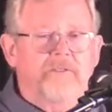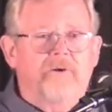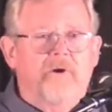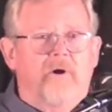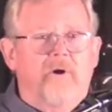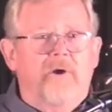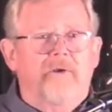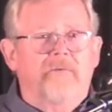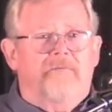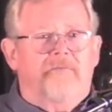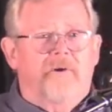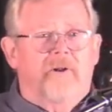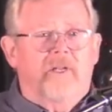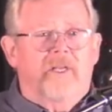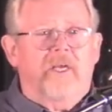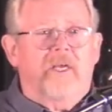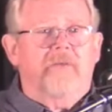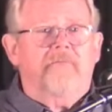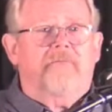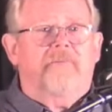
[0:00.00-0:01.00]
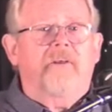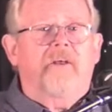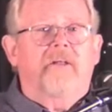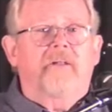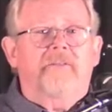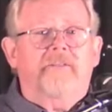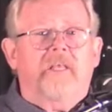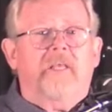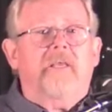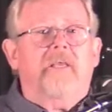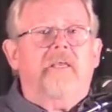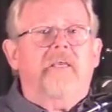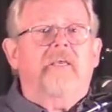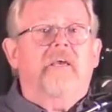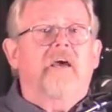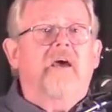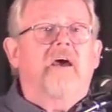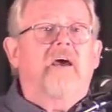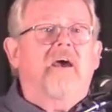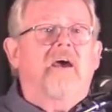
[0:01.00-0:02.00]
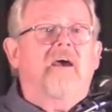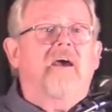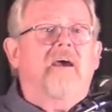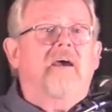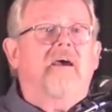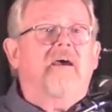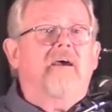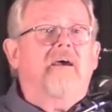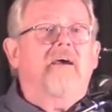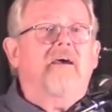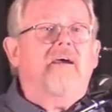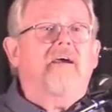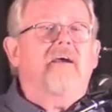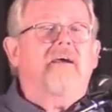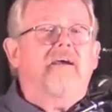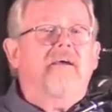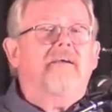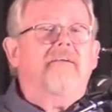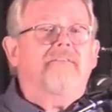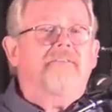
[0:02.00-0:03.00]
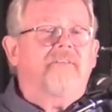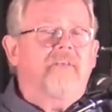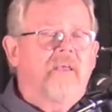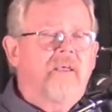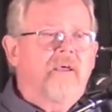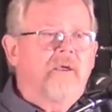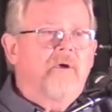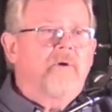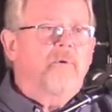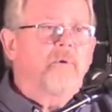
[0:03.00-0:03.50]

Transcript: joyfully fill the earth